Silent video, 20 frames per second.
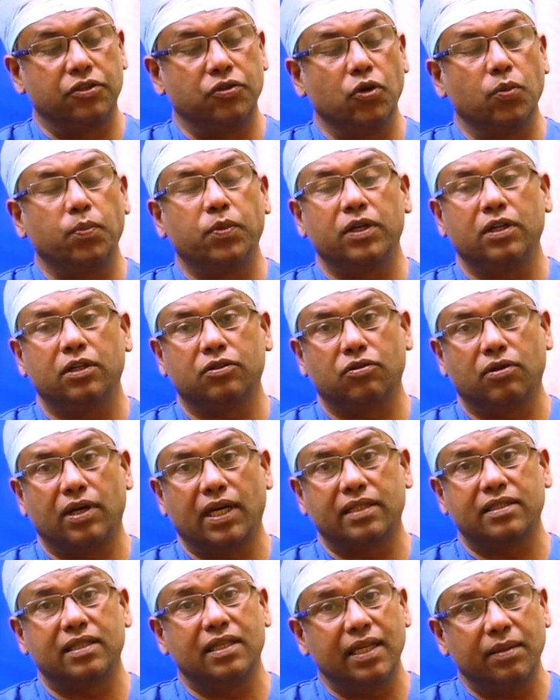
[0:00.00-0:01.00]
You open the
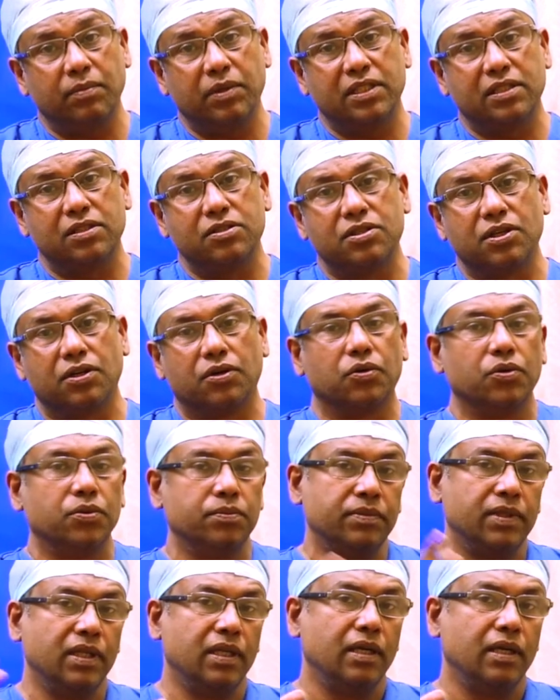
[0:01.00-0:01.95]
thorax in the emergency room,